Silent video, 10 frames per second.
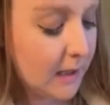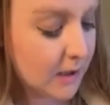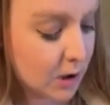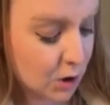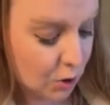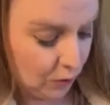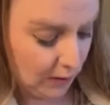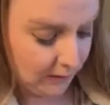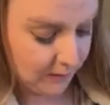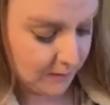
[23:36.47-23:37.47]
he
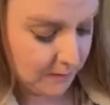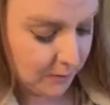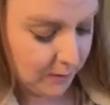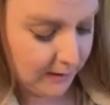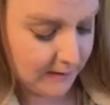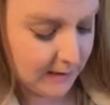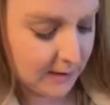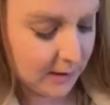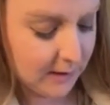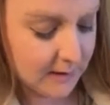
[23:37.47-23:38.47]
struggles with
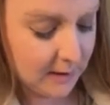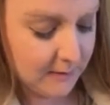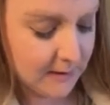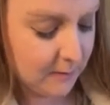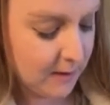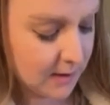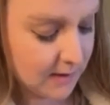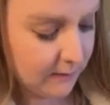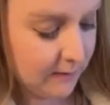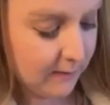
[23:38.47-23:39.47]
organization. And so I was like,
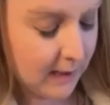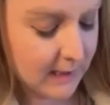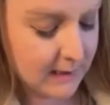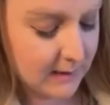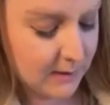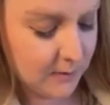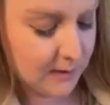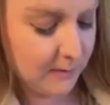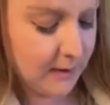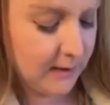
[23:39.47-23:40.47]
we've got to
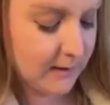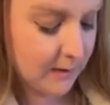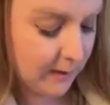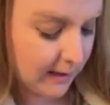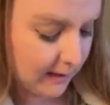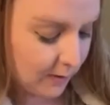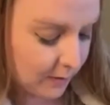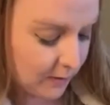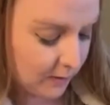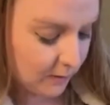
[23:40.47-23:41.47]
do something so I can
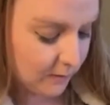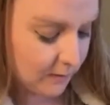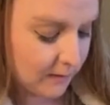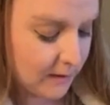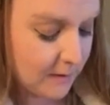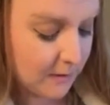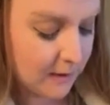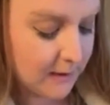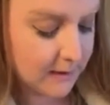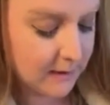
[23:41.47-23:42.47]
help you
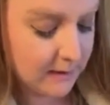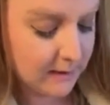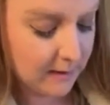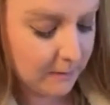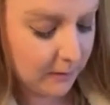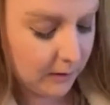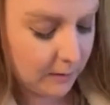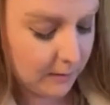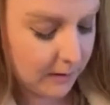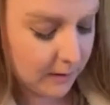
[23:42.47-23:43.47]
keep things cleaned up a
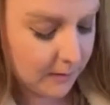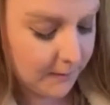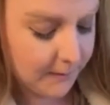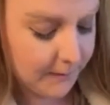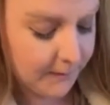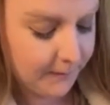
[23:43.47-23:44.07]
little bit better.